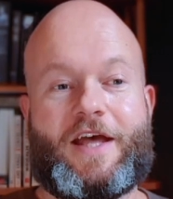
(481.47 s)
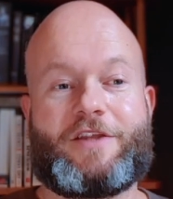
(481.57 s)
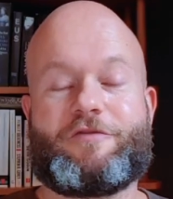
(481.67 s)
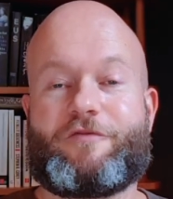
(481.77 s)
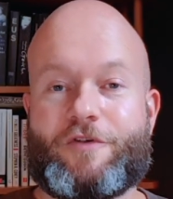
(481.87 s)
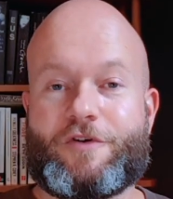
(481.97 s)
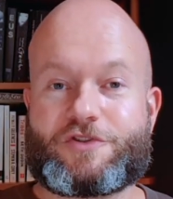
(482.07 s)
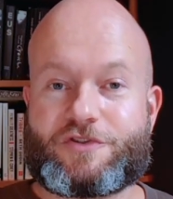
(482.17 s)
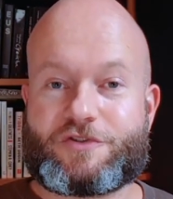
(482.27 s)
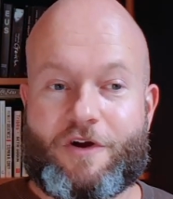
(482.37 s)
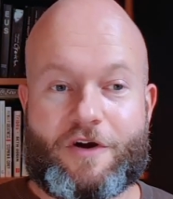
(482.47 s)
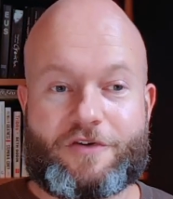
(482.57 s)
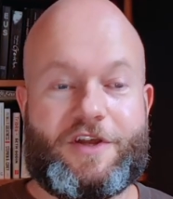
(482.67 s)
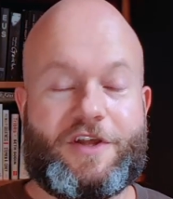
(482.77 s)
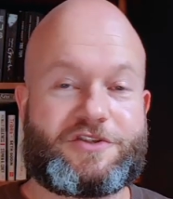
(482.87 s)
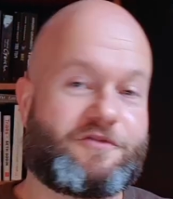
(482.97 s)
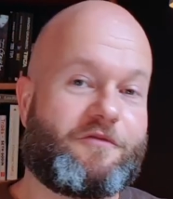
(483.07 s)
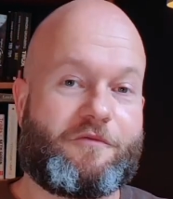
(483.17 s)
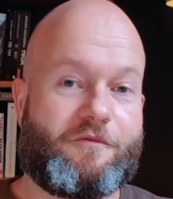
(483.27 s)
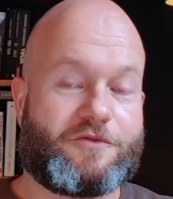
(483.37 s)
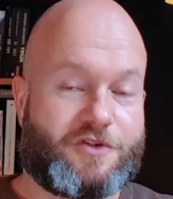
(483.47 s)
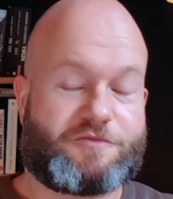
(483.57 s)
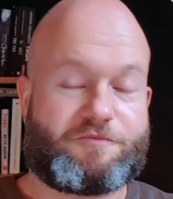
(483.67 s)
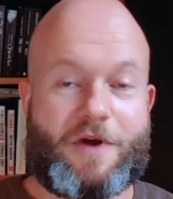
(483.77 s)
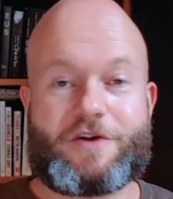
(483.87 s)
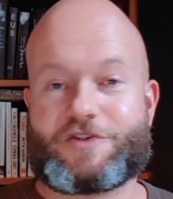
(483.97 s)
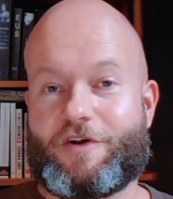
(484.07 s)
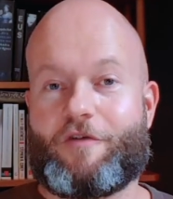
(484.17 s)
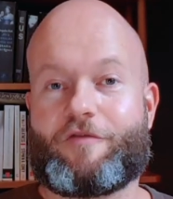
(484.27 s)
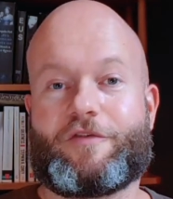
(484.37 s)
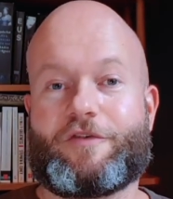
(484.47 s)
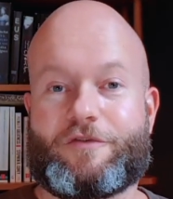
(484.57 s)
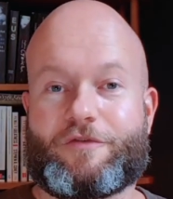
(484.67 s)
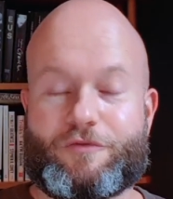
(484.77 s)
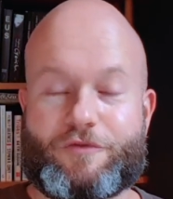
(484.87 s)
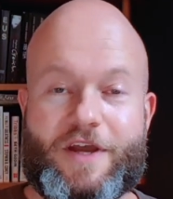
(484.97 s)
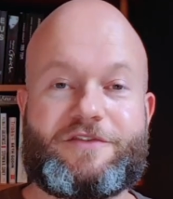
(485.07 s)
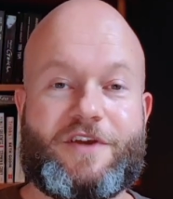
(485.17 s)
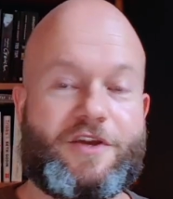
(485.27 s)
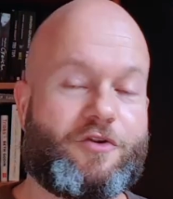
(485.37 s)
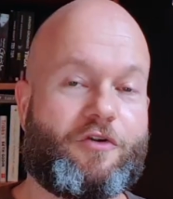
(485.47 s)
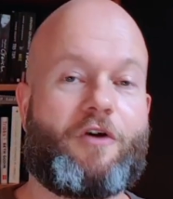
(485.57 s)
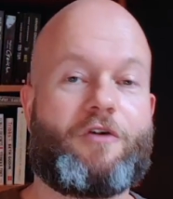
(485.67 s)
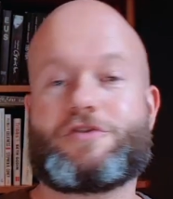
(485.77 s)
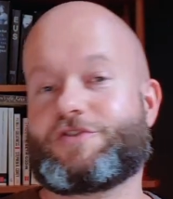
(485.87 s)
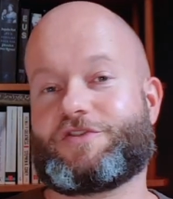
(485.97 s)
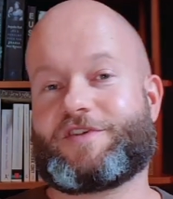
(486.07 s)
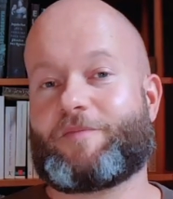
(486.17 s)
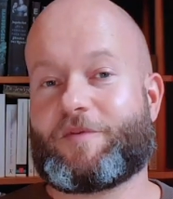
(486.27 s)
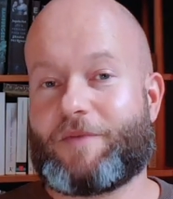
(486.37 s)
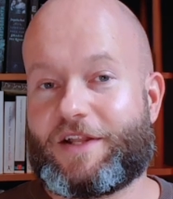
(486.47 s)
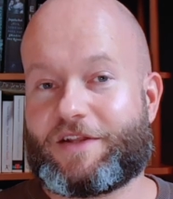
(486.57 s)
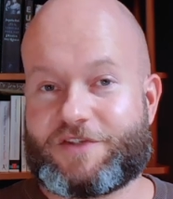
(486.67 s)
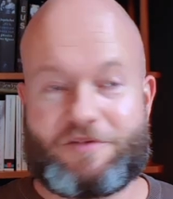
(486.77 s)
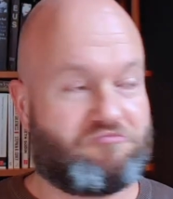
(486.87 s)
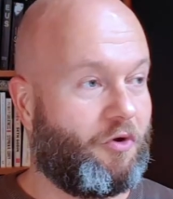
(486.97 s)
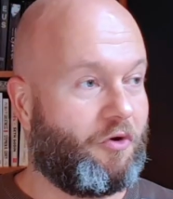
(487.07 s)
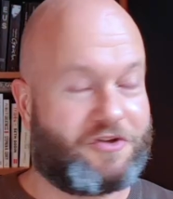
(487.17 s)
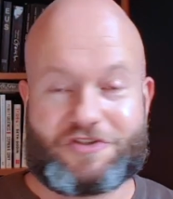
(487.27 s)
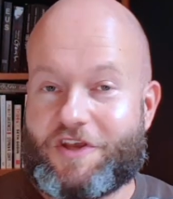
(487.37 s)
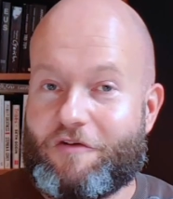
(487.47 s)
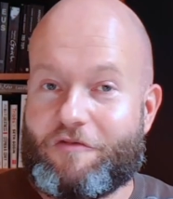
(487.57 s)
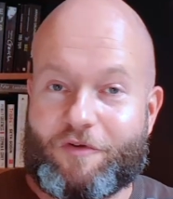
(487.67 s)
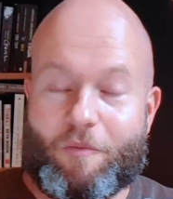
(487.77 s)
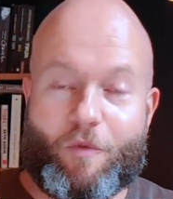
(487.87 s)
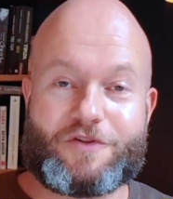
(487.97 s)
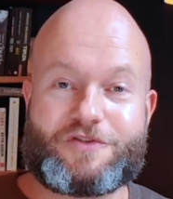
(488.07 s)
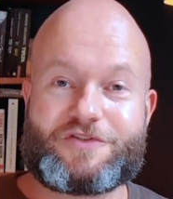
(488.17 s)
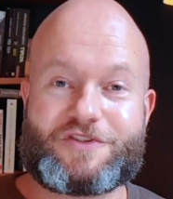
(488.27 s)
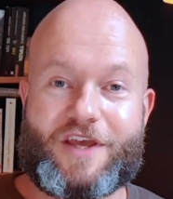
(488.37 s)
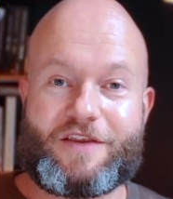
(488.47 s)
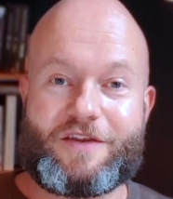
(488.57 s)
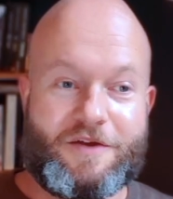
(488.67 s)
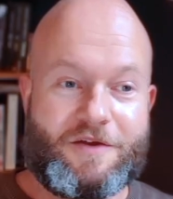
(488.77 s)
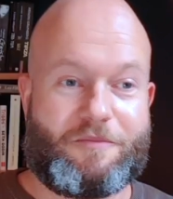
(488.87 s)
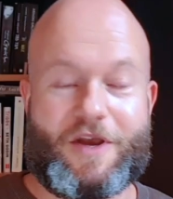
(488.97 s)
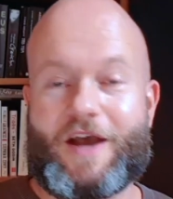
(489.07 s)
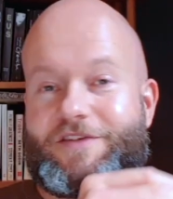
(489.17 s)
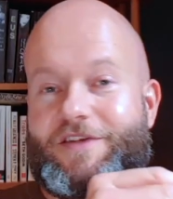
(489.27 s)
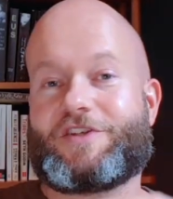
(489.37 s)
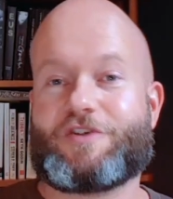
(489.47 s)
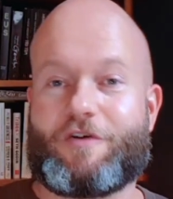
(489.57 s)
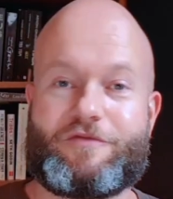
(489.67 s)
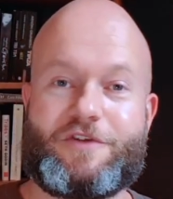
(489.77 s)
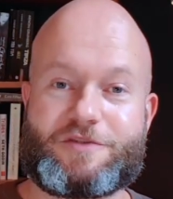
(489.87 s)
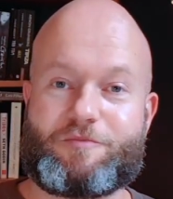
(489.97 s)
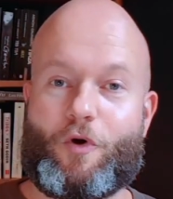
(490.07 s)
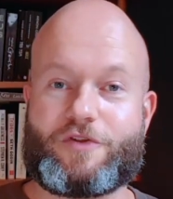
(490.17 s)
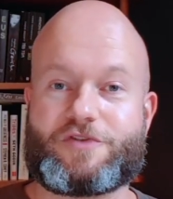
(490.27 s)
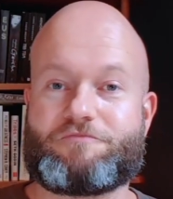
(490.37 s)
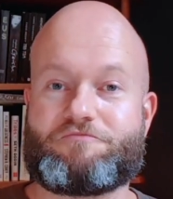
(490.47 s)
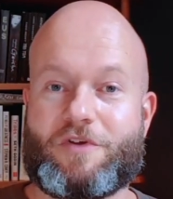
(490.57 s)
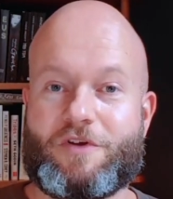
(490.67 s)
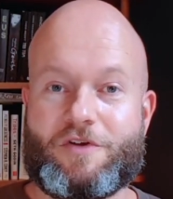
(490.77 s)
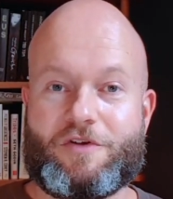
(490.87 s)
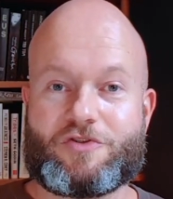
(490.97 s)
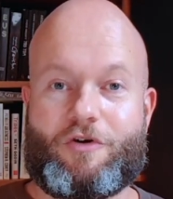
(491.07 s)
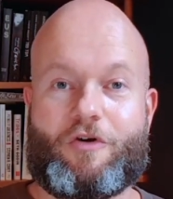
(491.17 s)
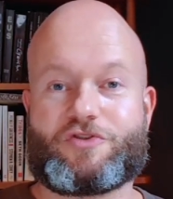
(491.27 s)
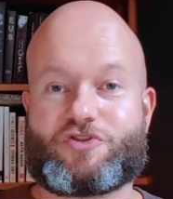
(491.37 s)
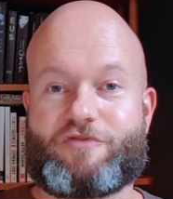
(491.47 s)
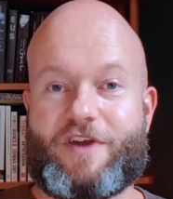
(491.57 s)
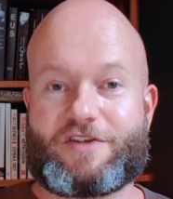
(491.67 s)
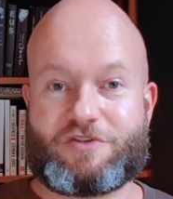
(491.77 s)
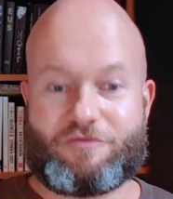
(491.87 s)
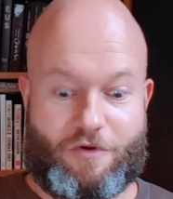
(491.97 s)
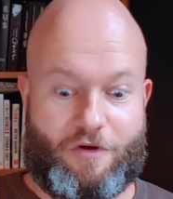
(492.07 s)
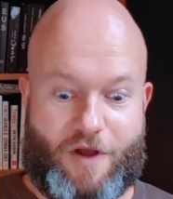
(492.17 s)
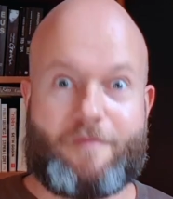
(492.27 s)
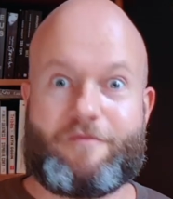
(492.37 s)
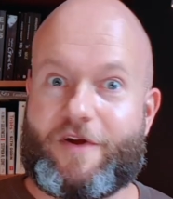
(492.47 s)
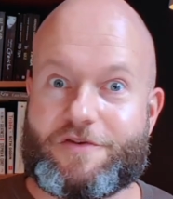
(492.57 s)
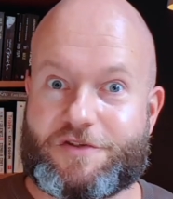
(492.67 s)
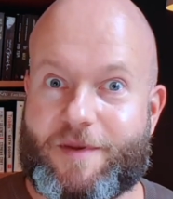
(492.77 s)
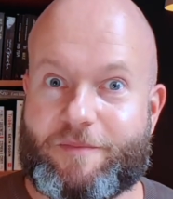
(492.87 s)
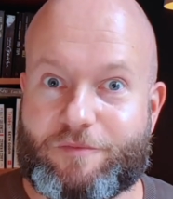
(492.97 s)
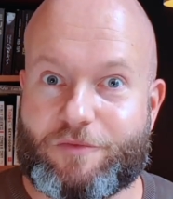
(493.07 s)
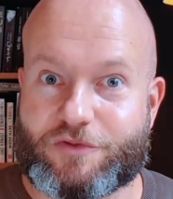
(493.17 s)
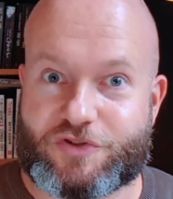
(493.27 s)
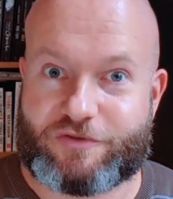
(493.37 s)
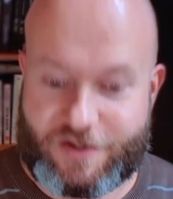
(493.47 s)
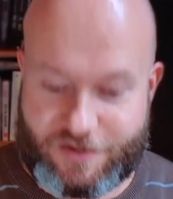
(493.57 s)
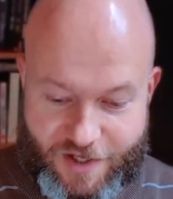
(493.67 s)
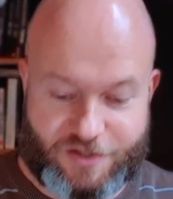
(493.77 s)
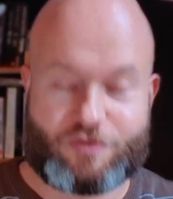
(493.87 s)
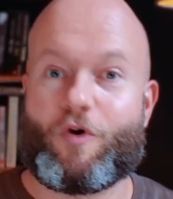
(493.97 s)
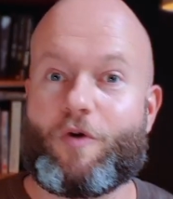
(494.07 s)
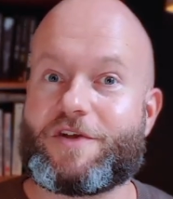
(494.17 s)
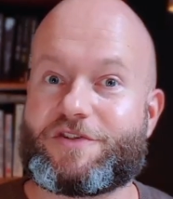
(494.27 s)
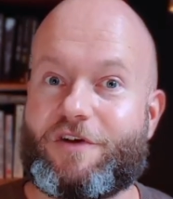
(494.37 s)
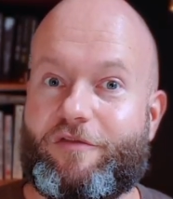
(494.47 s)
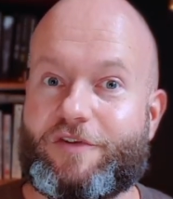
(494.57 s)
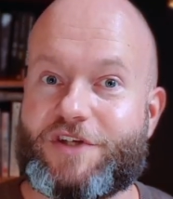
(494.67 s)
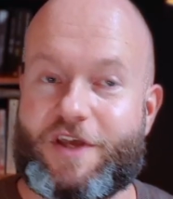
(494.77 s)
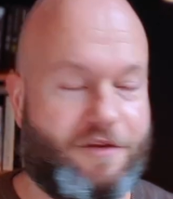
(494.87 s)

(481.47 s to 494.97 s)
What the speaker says: you first start each, just by yourself, rating your own susceptibility on a scale from 1 to 10 behind each of these points. So on stress, well, I'm very susceptible to stress, I score myself a 10.